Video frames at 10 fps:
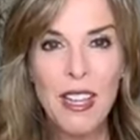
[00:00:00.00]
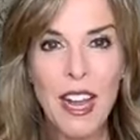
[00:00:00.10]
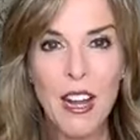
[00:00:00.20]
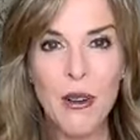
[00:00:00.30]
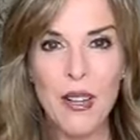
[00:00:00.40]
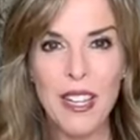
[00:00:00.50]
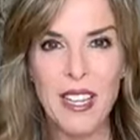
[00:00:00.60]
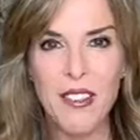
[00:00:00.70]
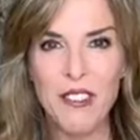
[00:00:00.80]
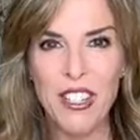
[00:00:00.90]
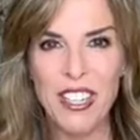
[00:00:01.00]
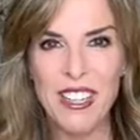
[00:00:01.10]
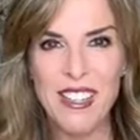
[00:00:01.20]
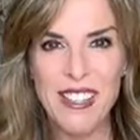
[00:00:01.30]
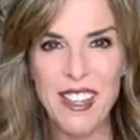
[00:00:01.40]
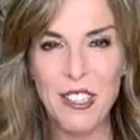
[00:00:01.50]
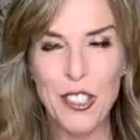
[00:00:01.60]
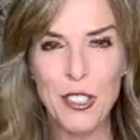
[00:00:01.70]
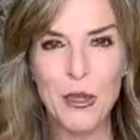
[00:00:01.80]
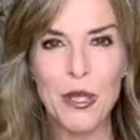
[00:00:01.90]
how it can really
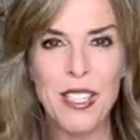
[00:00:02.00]
set you